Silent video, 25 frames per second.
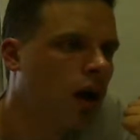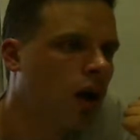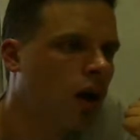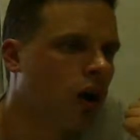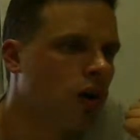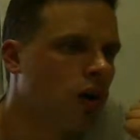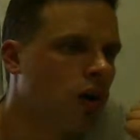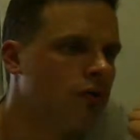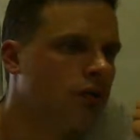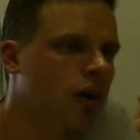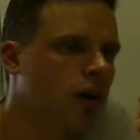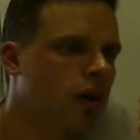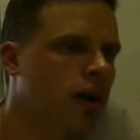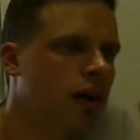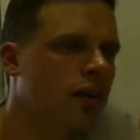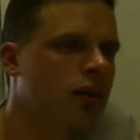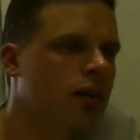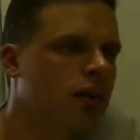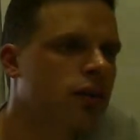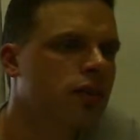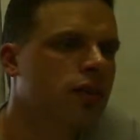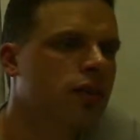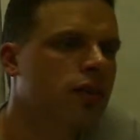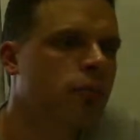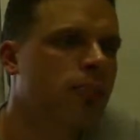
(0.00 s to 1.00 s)

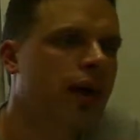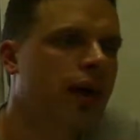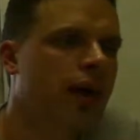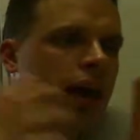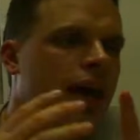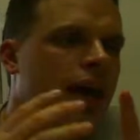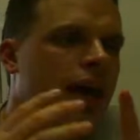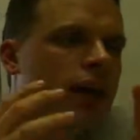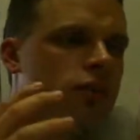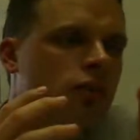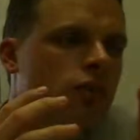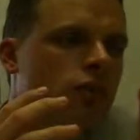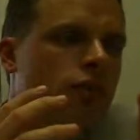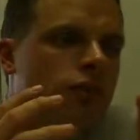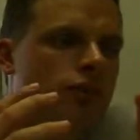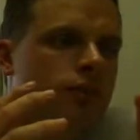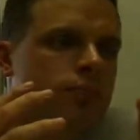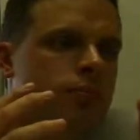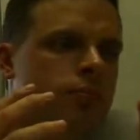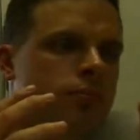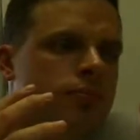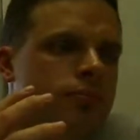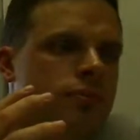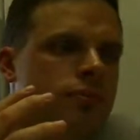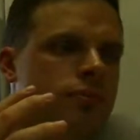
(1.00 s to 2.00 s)
over the pair of
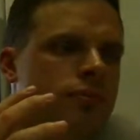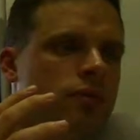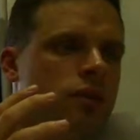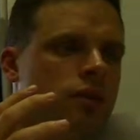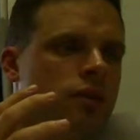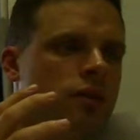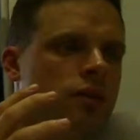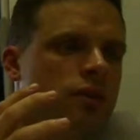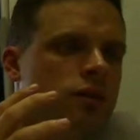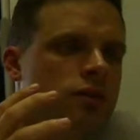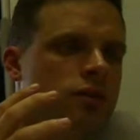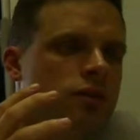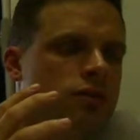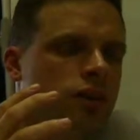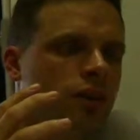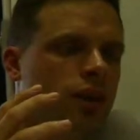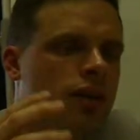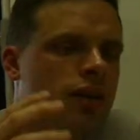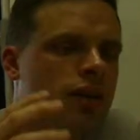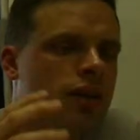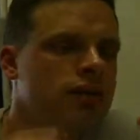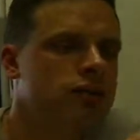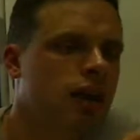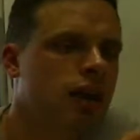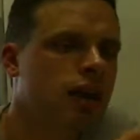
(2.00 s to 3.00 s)
them. So a
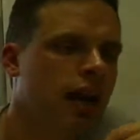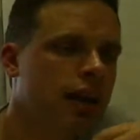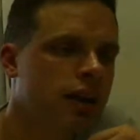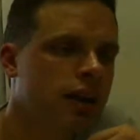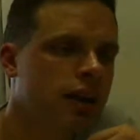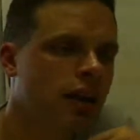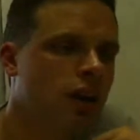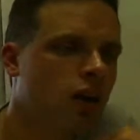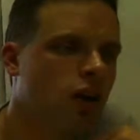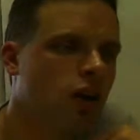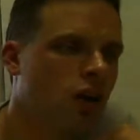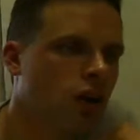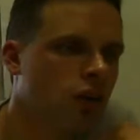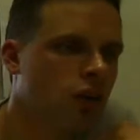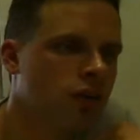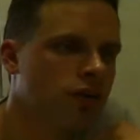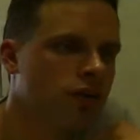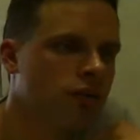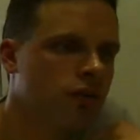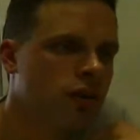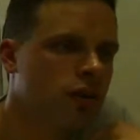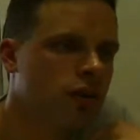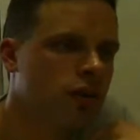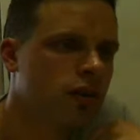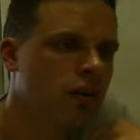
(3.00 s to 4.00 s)
container
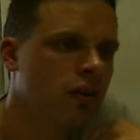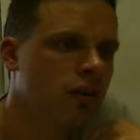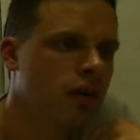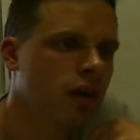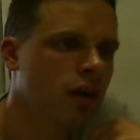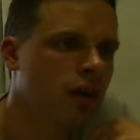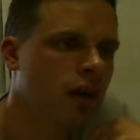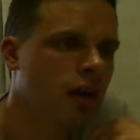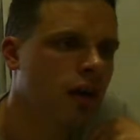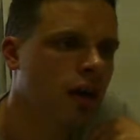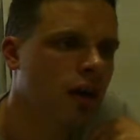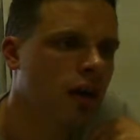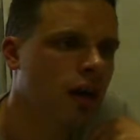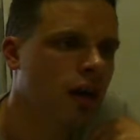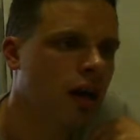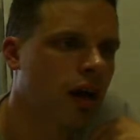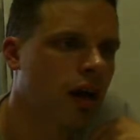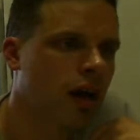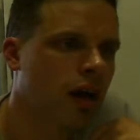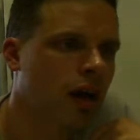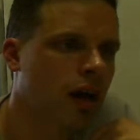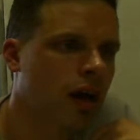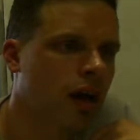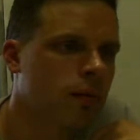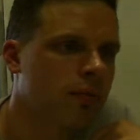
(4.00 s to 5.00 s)
of
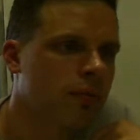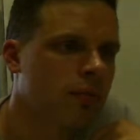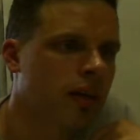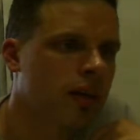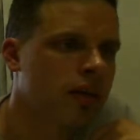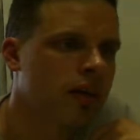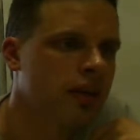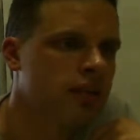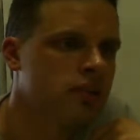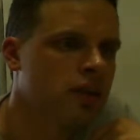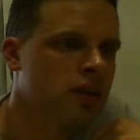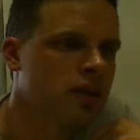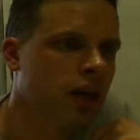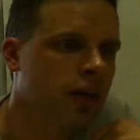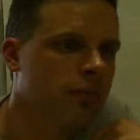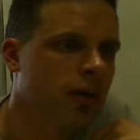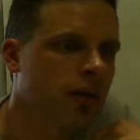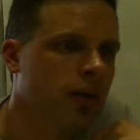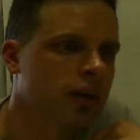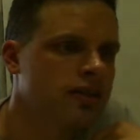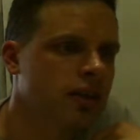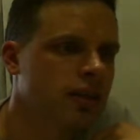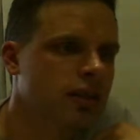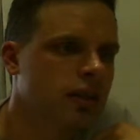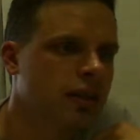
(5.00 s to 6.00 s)
that is like
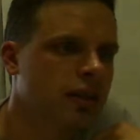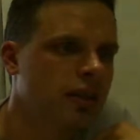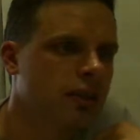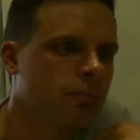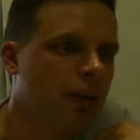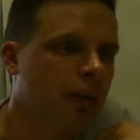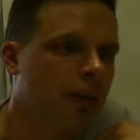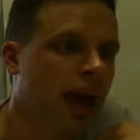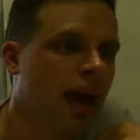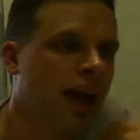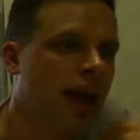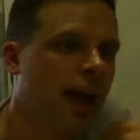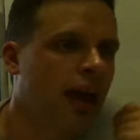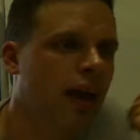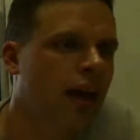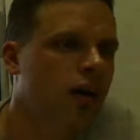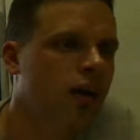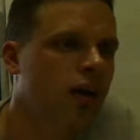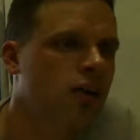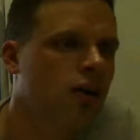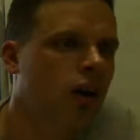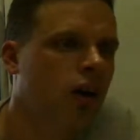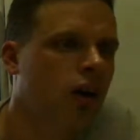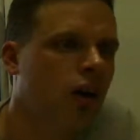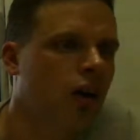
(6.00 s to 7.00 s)
basically the pair
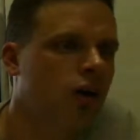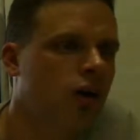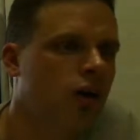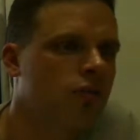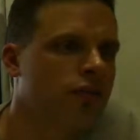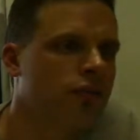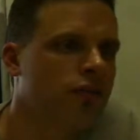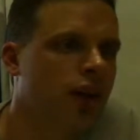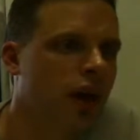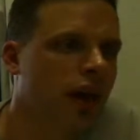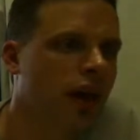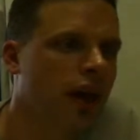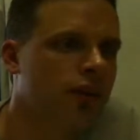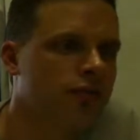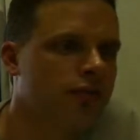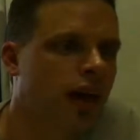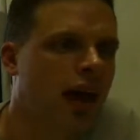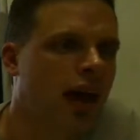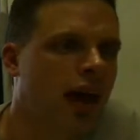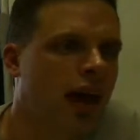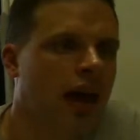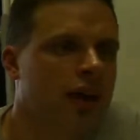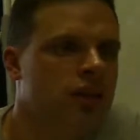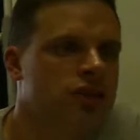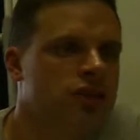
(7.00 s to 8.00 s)
of f
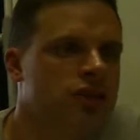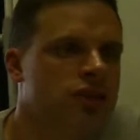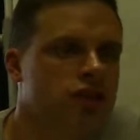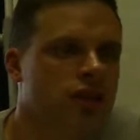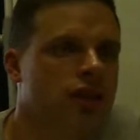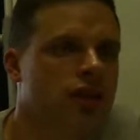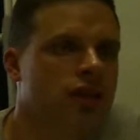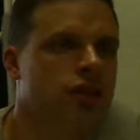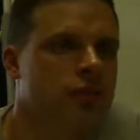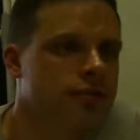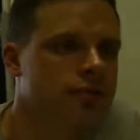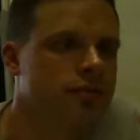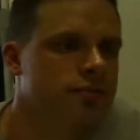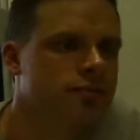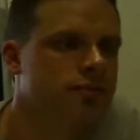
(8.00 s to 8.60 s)
and g.